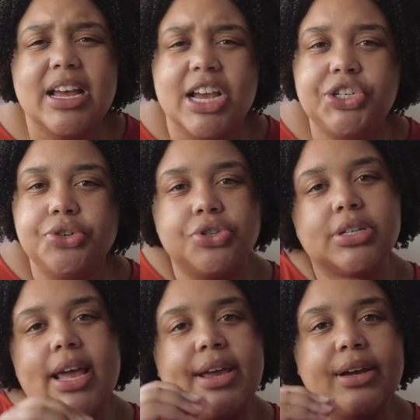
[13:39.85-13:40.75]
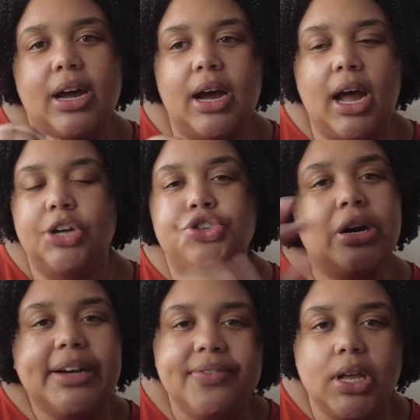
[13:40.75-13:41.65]
It's usually like a
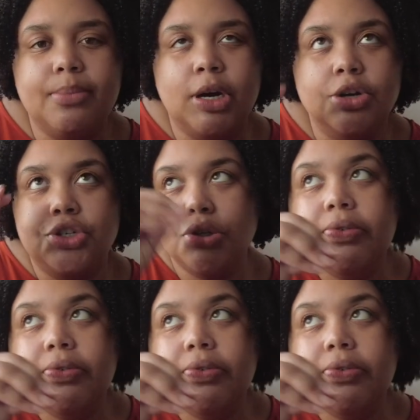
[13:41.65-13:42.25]
chunk of them are 2,